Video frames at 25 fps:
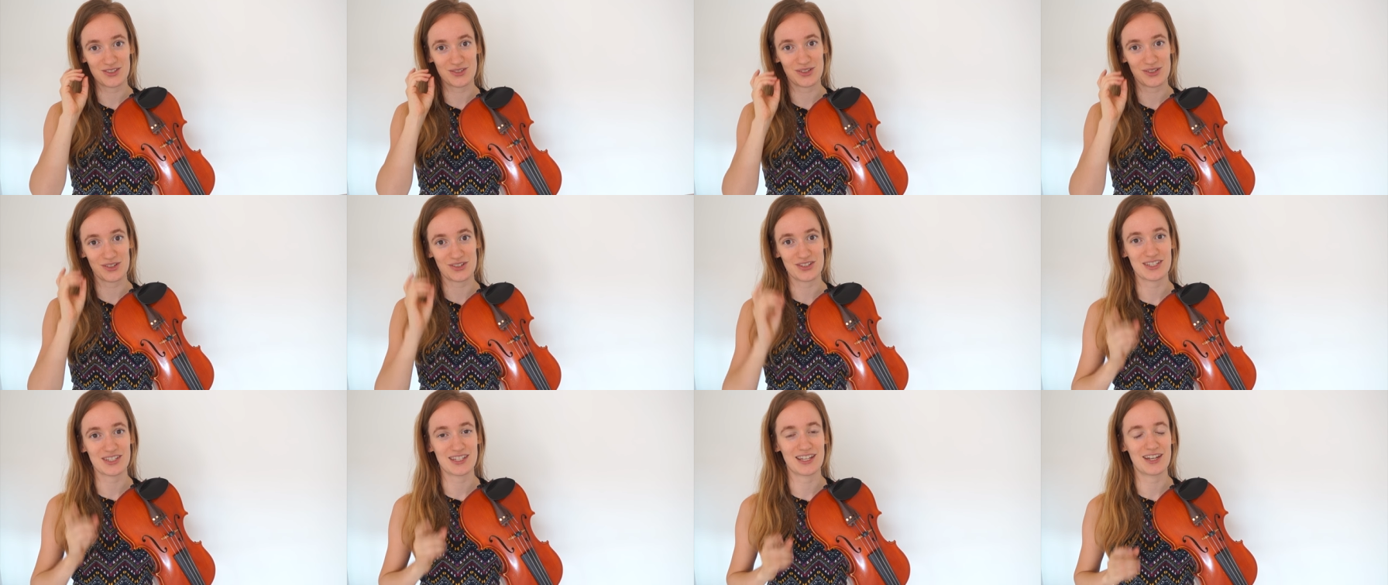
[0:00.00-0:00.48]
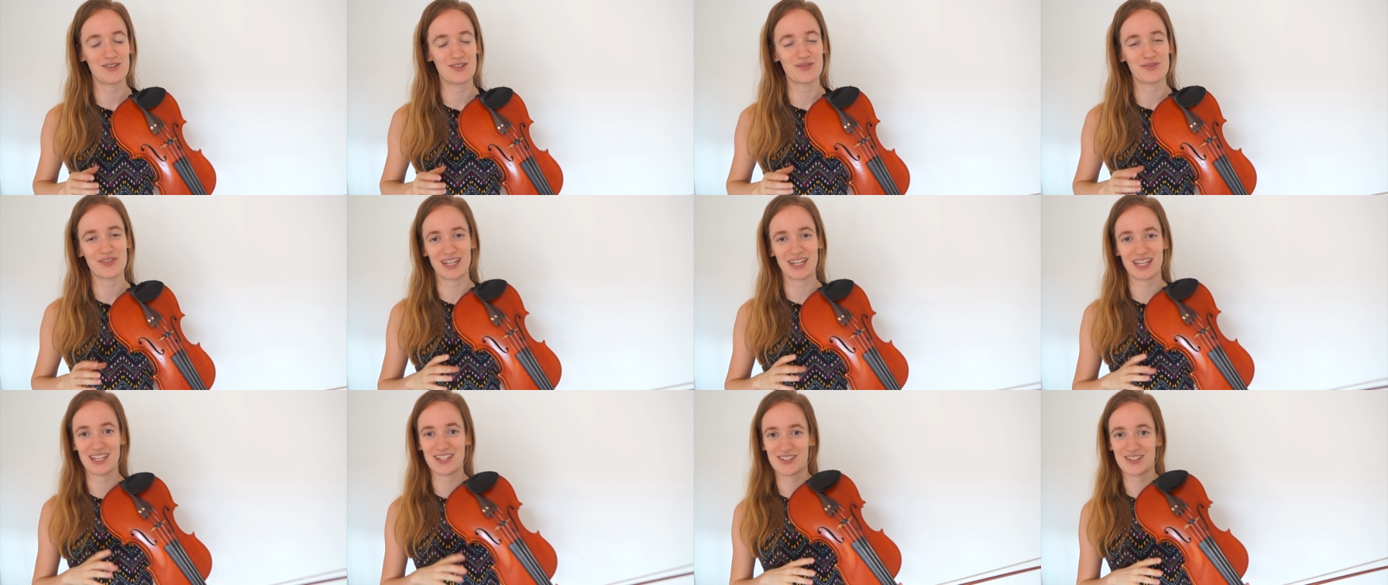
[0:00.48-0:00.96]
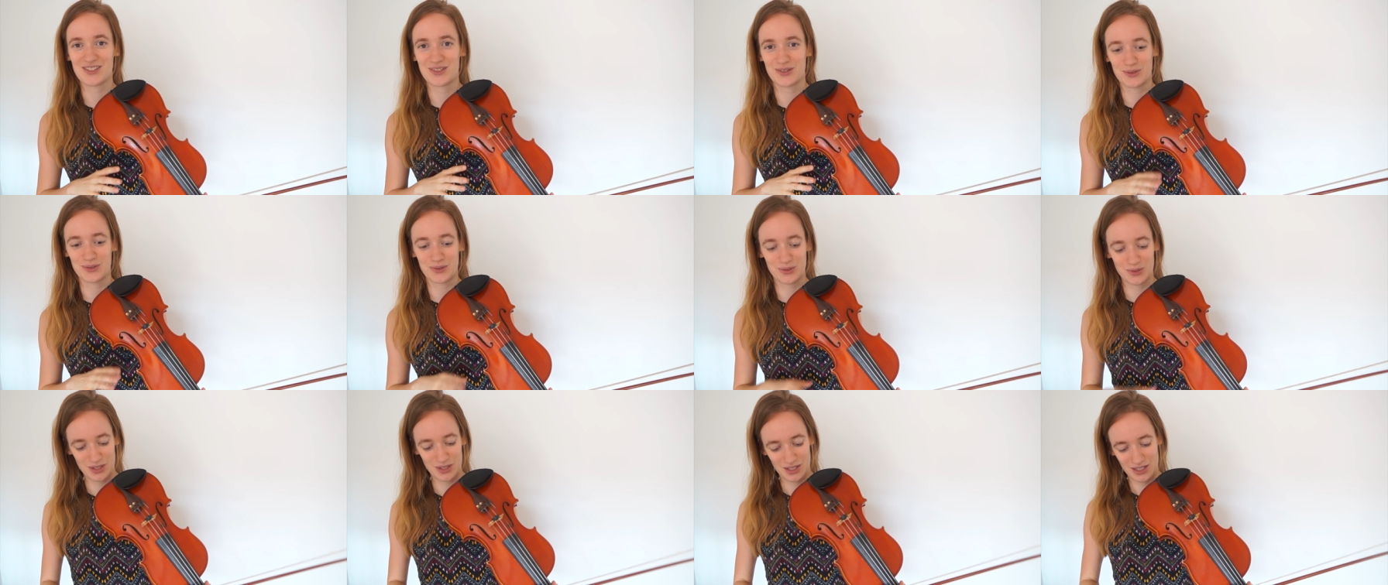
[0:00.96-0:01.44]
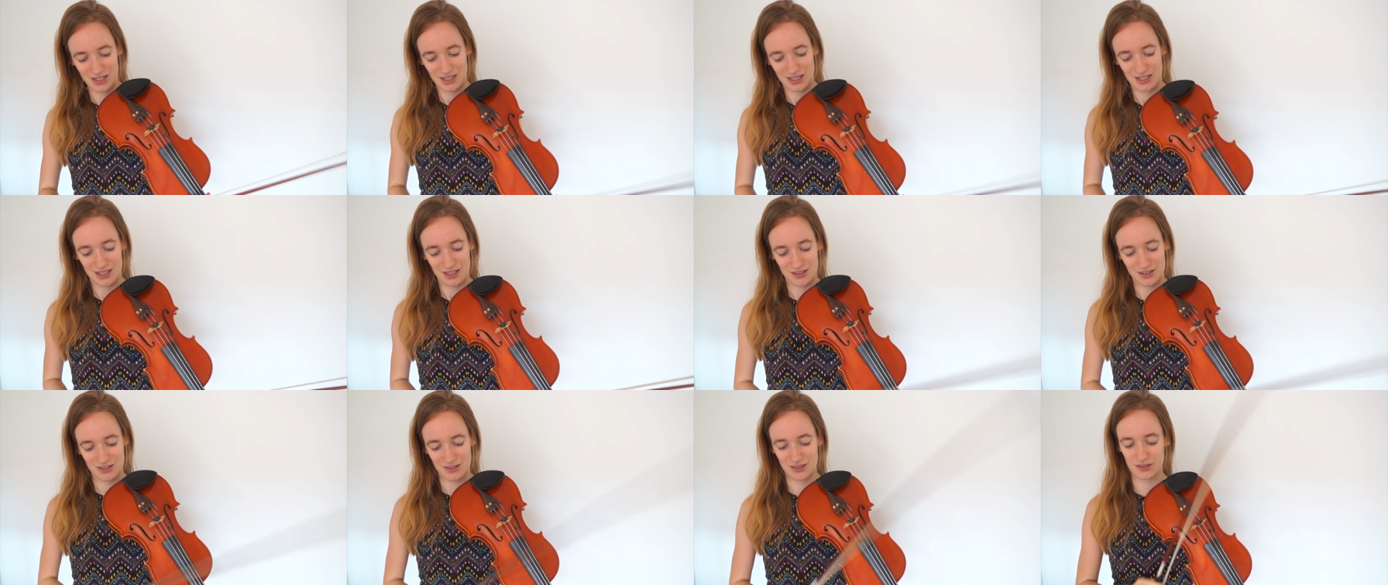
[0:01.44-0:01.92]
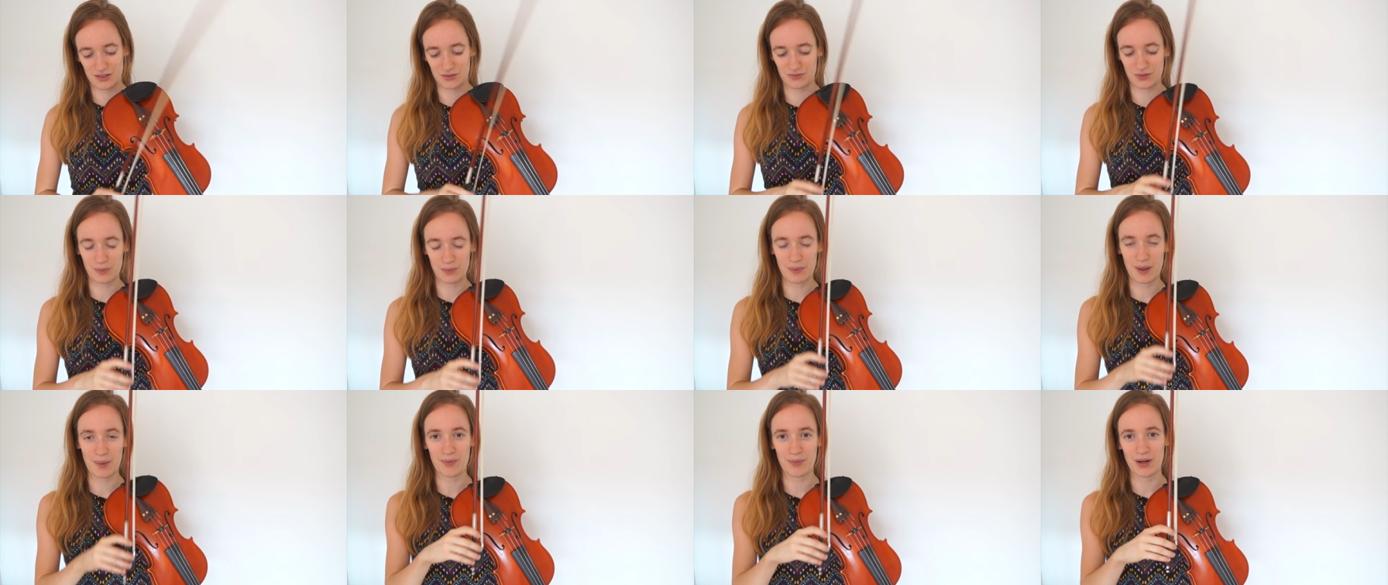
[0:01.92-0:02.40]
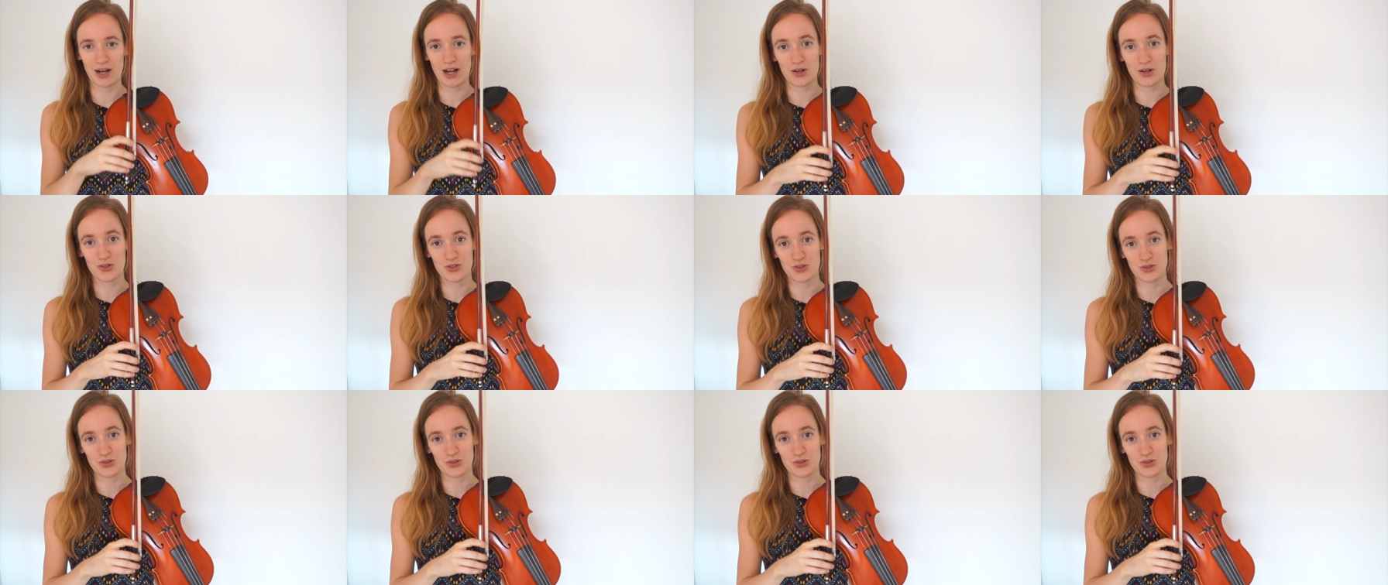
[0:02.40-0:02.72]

to yourself and to remember how